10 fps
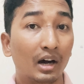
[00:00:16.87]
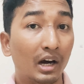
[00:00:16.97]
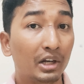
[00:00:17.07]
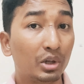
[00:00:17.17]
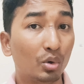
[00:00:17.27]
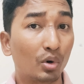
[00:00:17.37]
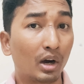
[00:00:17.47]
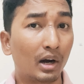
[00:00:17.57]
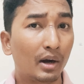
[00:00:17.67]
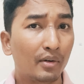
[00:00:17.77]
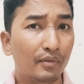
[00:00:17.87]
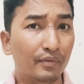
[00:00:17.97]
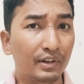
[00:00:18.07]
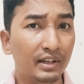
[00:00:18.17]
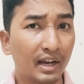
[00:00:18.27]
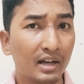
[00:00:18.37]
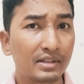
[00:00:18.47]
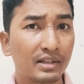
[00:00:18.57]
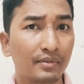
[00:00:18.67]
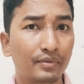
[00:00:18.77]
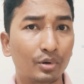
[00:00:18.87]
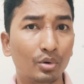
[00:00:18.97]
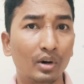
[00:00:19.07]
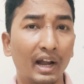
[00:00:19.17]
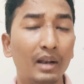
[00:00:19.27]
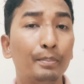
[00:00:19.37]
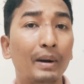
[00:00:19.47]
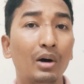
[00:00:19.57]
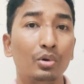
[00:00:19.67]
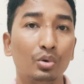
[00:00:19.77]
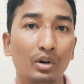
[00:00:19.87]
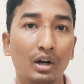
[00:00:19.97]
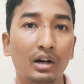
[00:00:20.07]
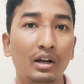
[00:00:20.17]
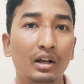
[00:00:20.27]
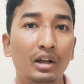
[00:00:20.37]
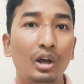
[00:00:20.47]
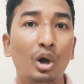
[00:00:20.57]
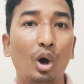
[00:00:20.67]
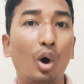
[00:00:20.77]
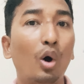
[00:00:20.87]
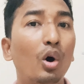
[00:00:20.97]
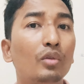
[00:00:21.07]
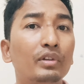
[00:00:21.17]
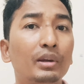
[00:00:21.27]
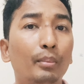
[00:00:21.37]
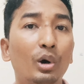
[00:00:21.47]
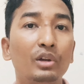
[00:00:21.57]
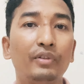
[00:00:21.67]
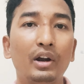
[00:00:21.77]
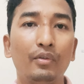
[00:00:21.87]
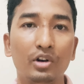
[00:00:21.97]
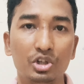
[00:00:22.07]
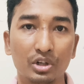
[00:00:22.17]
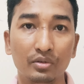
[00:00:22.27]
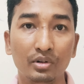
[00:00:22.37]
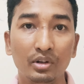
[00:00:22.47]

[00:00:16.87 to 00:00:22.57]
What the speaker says: Hatha Yoga, Vinyasa flow and Power Yoga, all with the modified version.